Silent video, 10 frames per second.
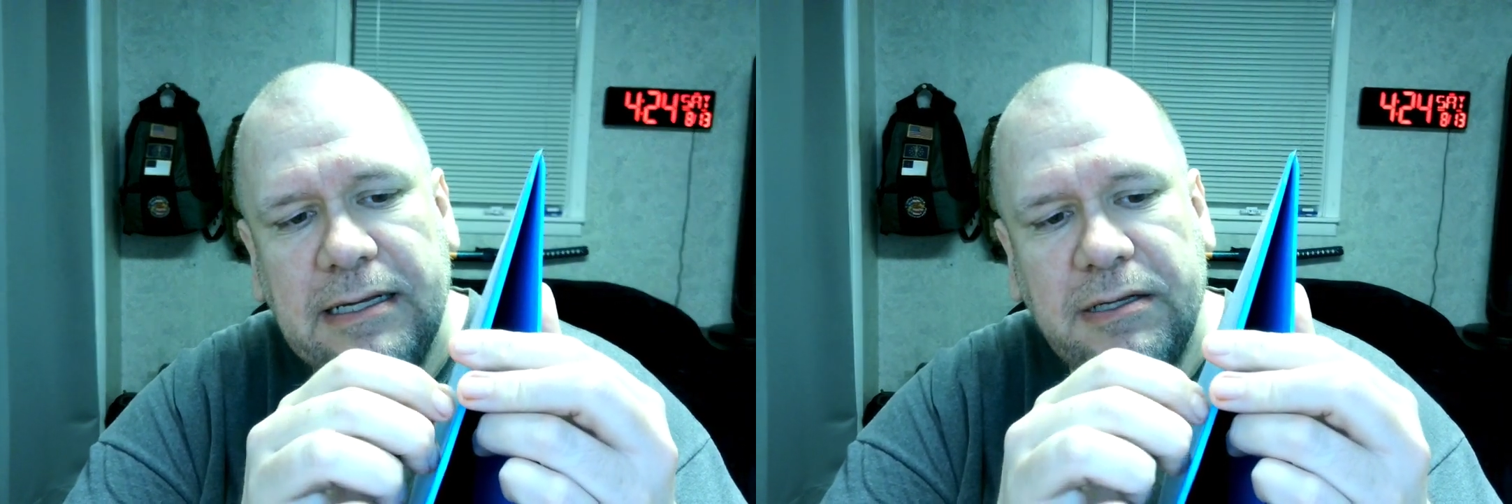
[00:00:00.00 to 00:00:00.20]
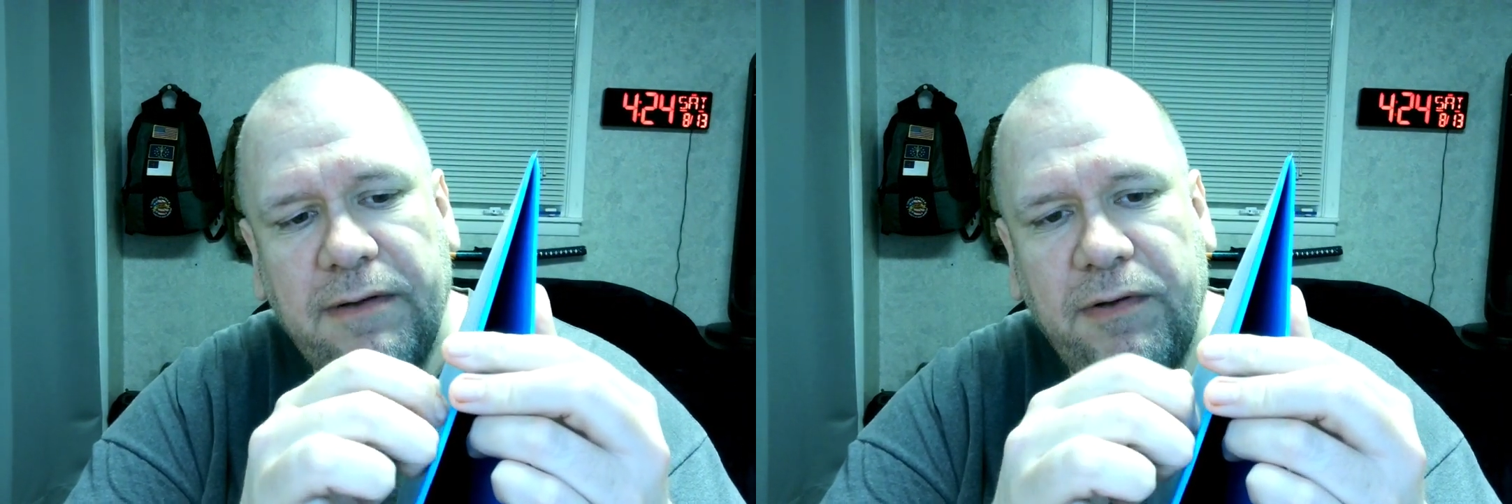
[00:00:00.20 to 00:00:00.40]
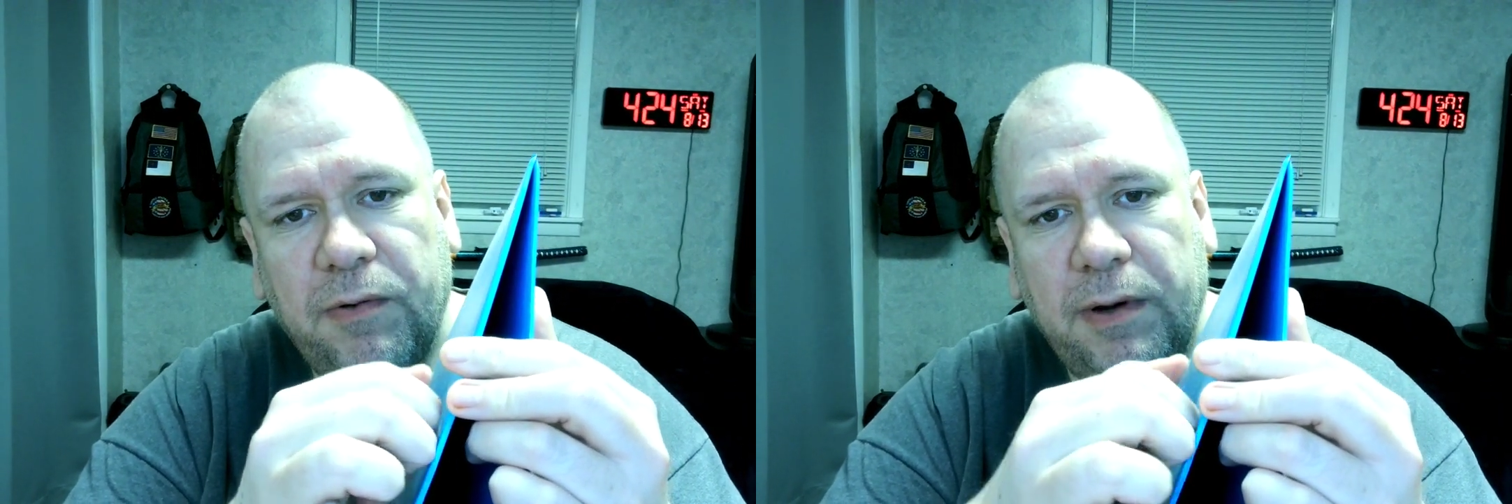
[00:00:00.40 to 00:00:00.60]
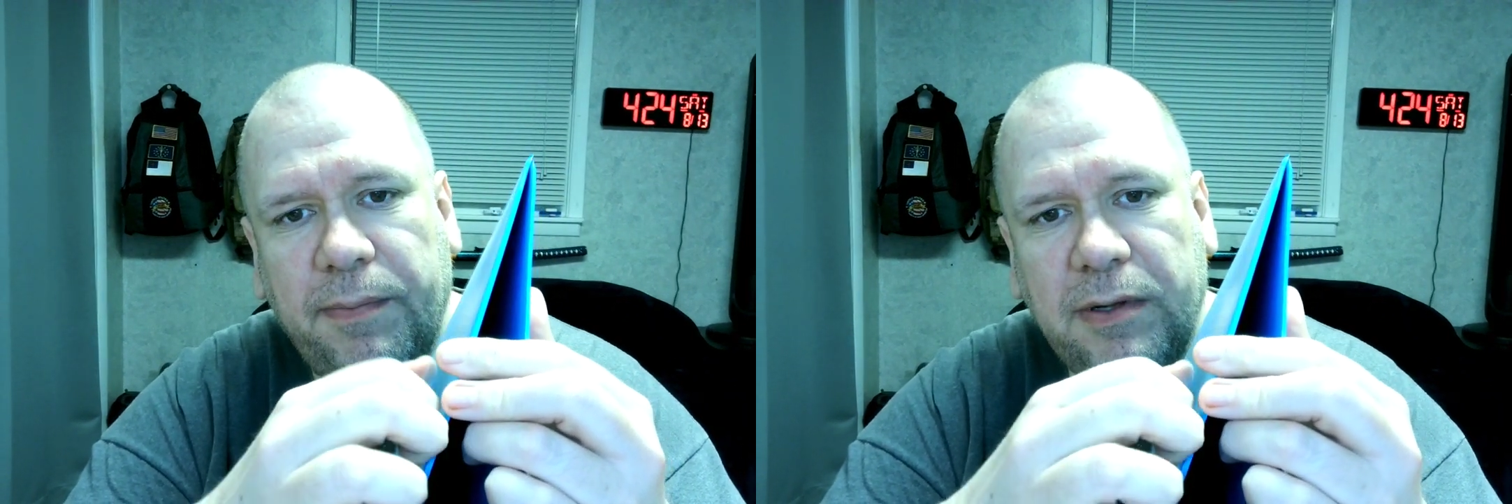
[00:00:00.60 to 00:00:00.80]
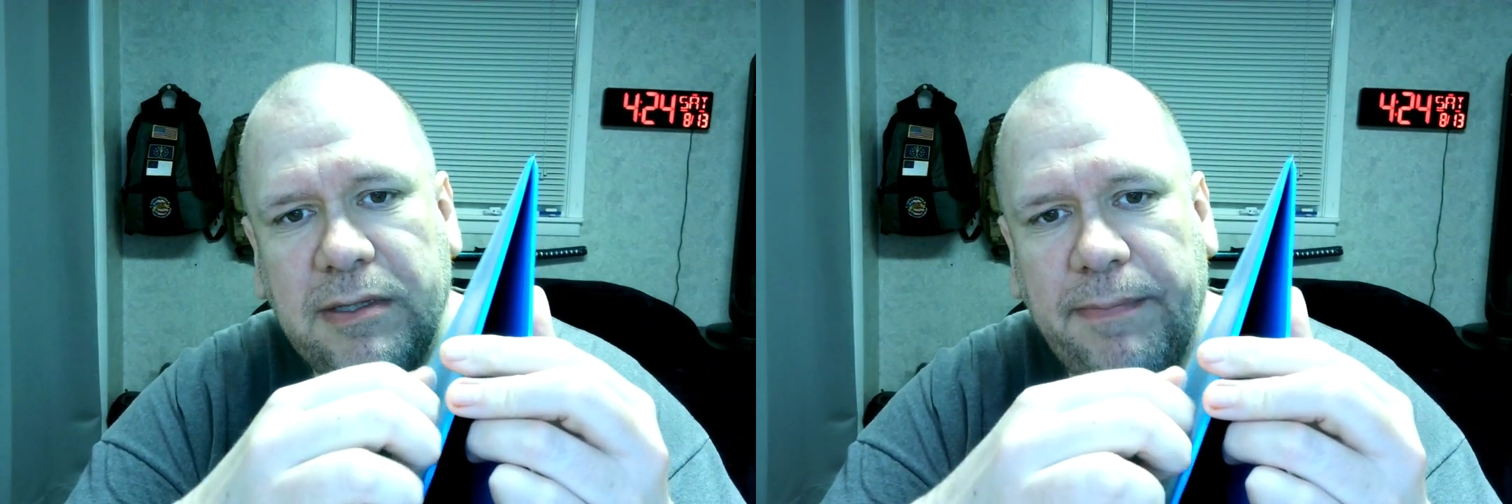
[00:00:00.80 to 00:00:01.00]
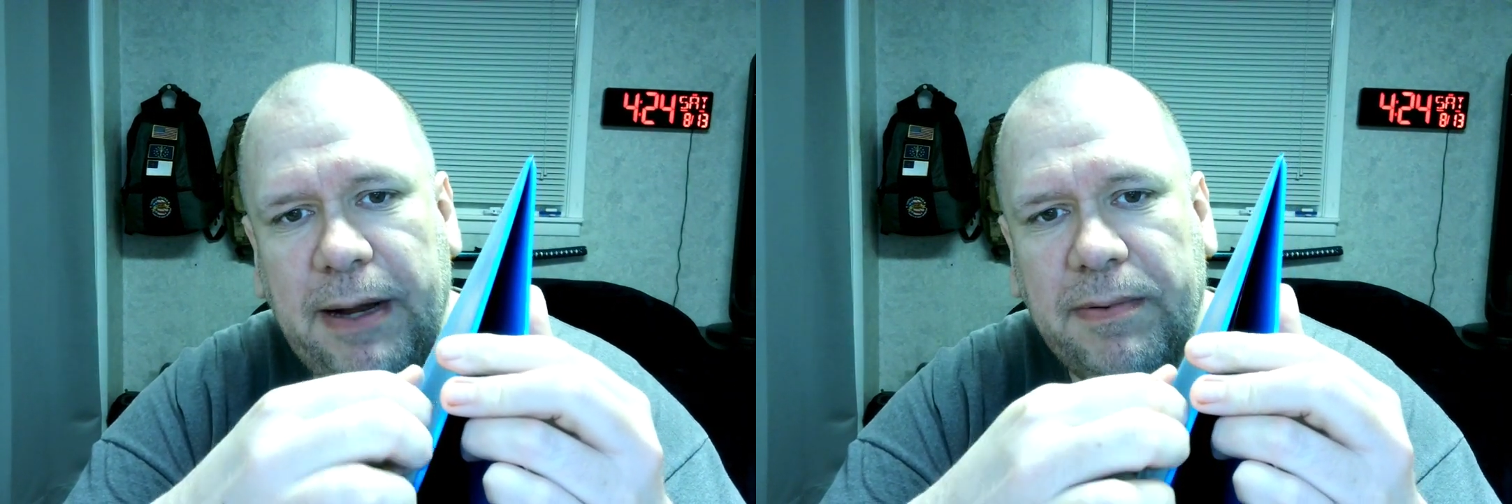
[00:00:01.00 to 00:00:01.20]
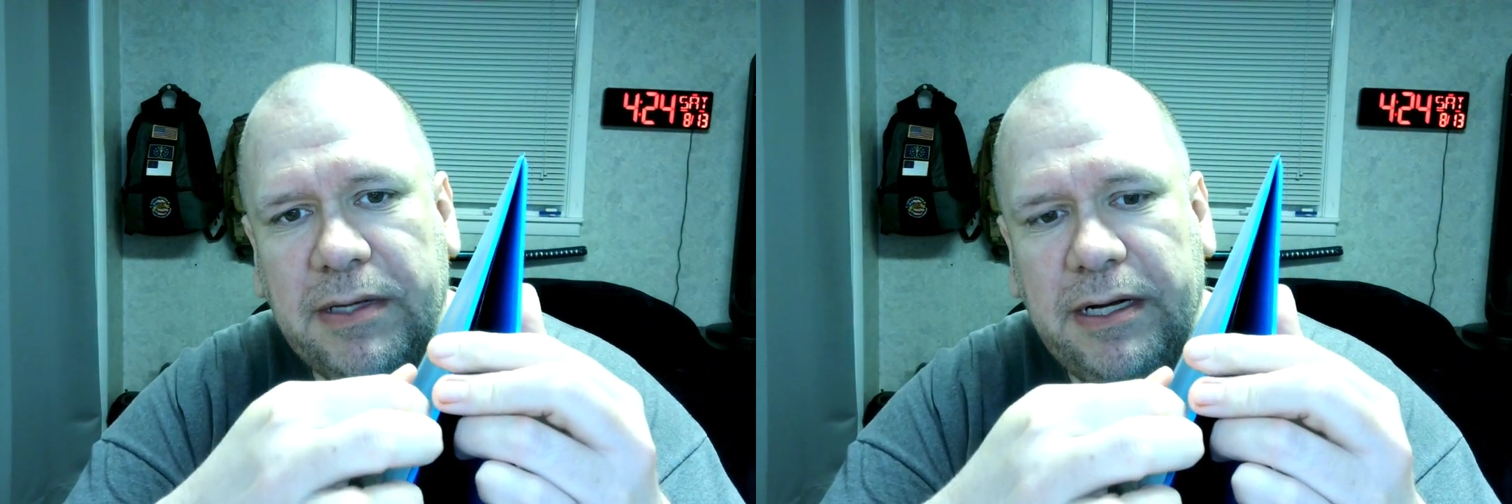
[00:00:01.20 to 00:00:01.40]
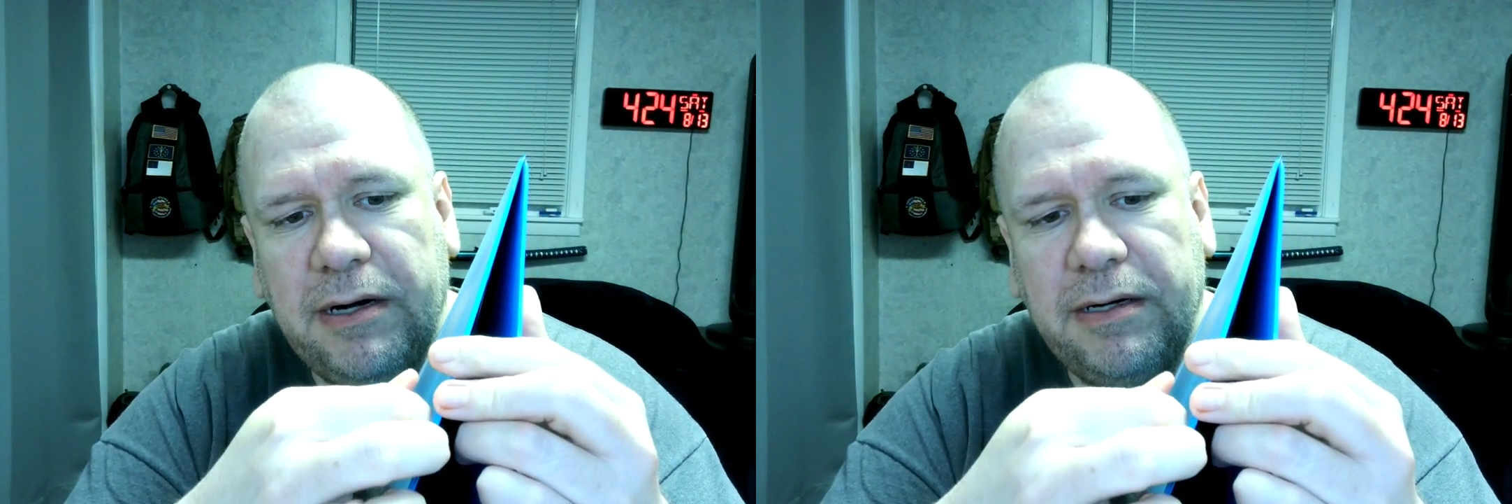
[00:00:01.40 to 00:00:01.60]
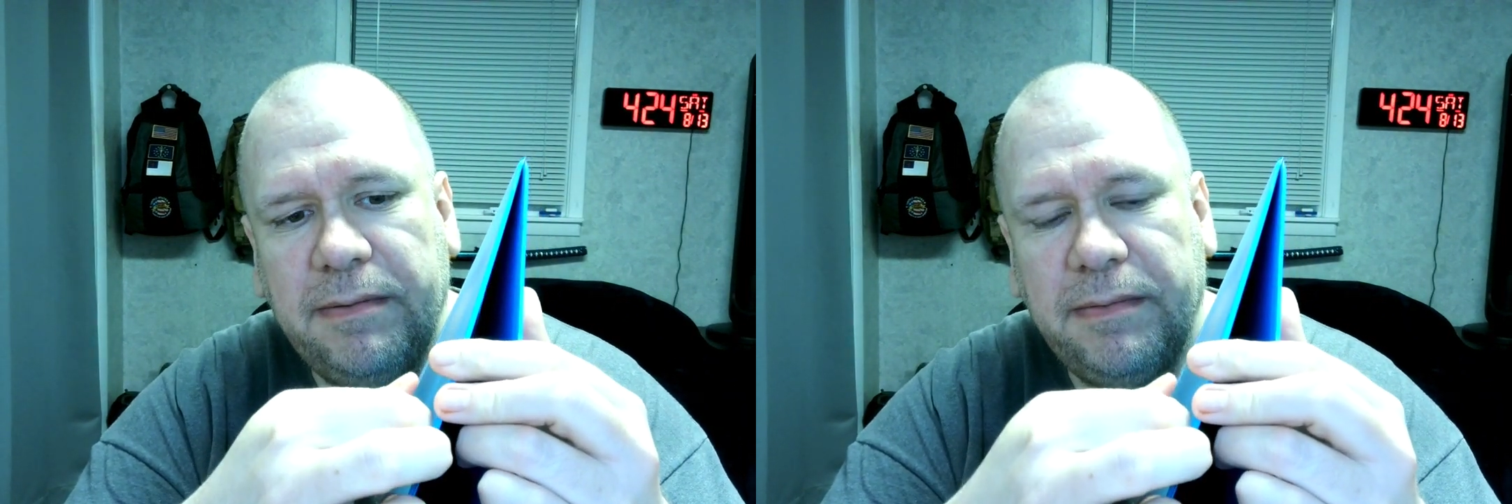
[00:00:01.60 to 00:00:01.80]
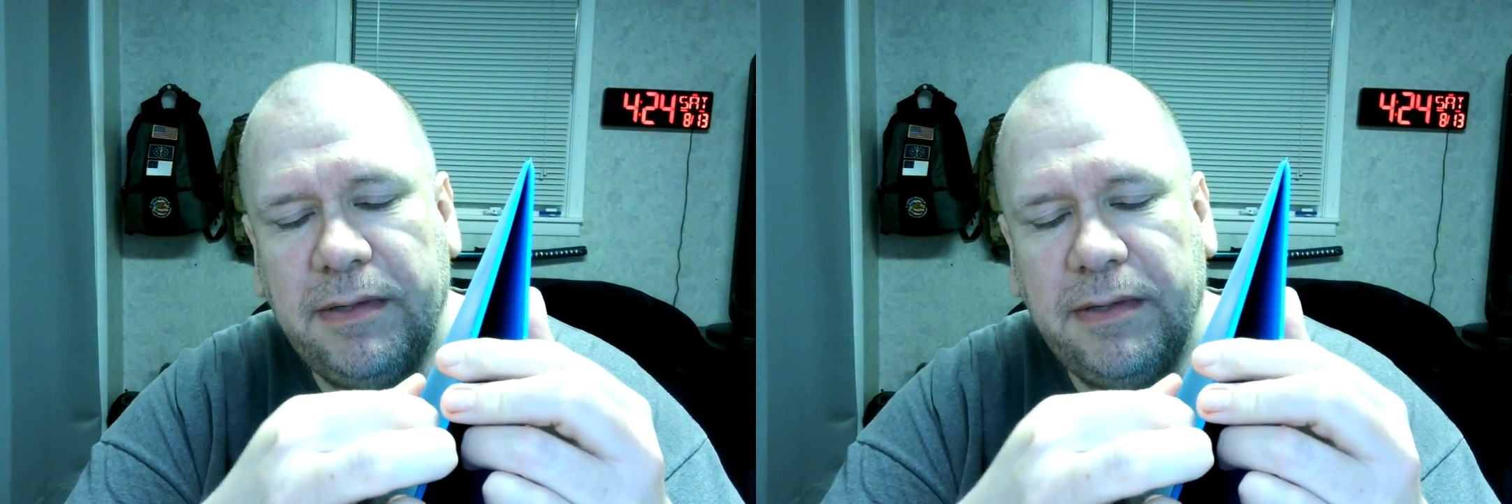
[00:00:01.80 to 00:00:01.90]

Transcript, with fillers: So if you want to put some papers in here,